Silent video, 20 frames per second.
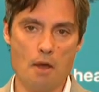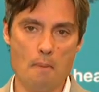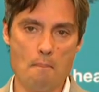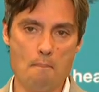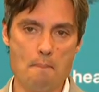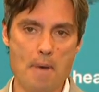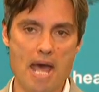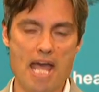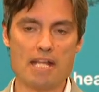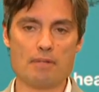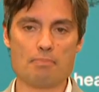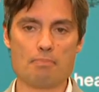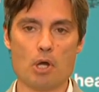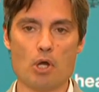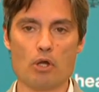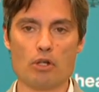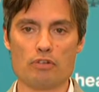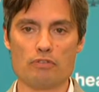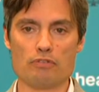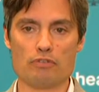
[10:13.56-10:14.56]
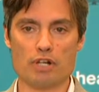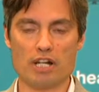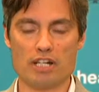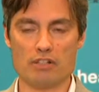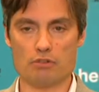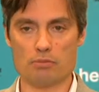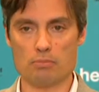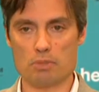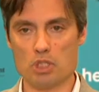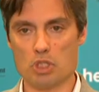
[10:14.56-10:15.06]
main mode of
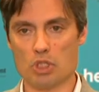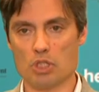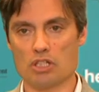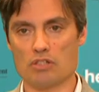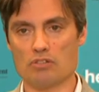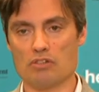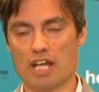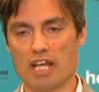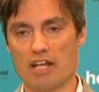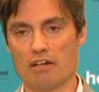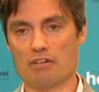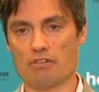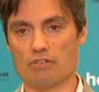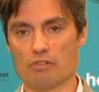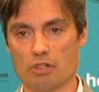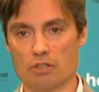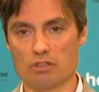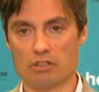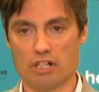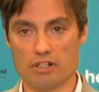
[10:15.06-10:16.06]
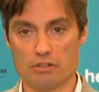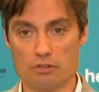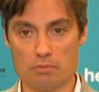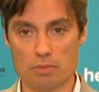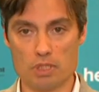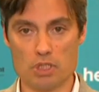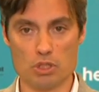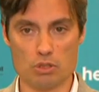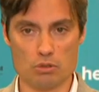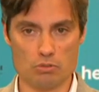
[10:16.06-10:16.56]
transmission is aerosol
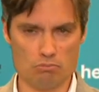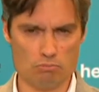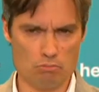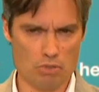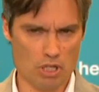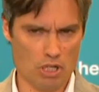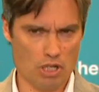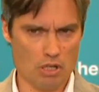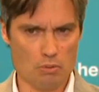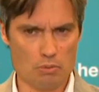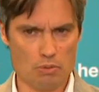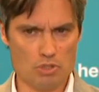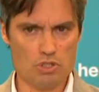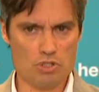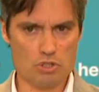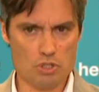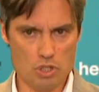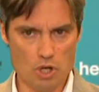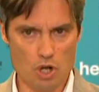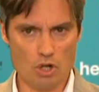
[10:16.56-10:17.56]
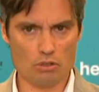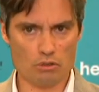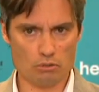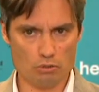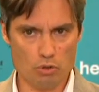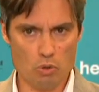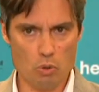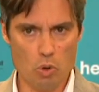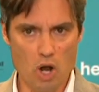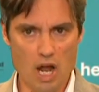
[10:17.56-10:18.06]
transmission, which is not
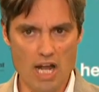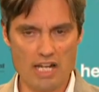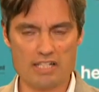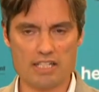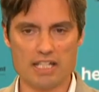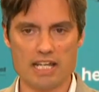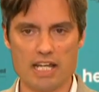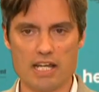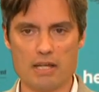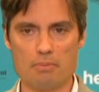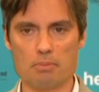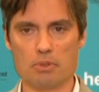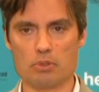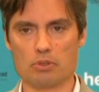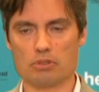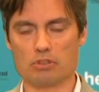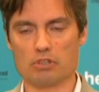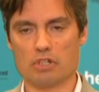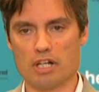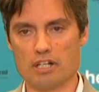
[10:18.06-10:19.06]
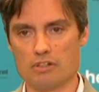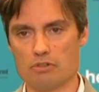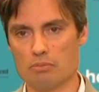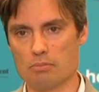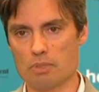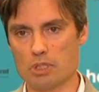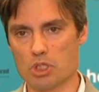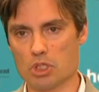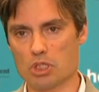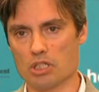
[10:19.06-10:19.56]
quite airborne
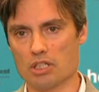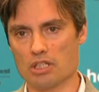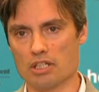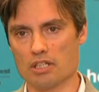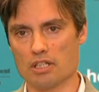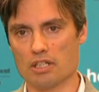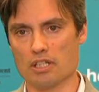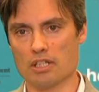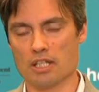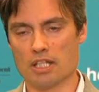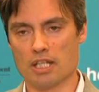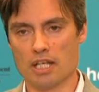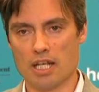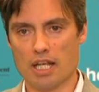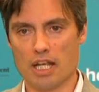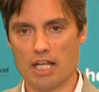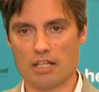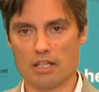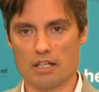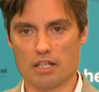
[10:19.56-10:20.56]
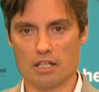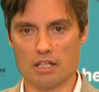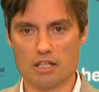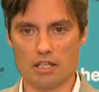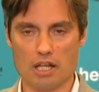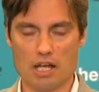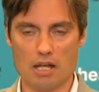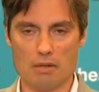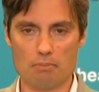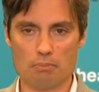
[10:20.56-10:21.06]
transmission in the in the
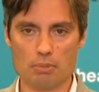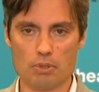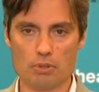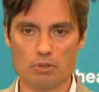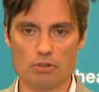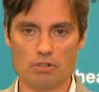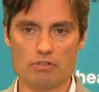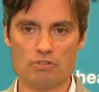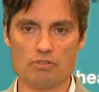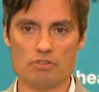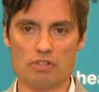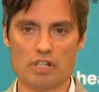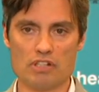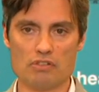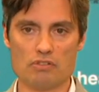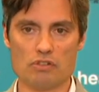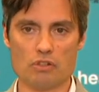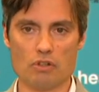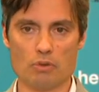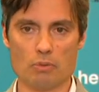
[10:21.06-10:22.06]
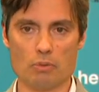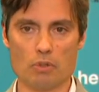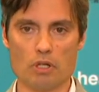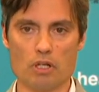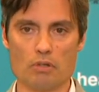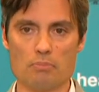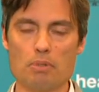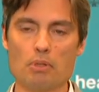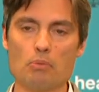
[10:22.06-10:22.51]
um, purest sense of the word.